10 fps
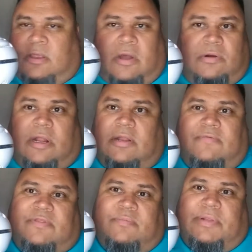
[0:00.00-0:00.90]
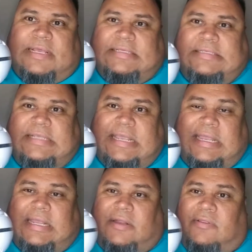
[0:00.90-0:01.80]
going all over the place
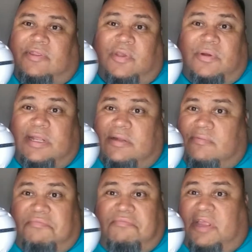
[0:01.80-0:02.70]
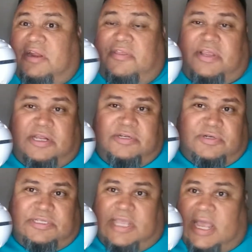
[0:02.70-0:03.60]
and doing it in other
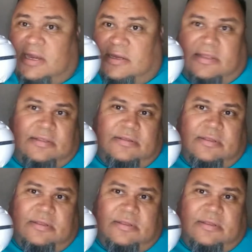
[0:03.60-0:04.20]
countries, Canada,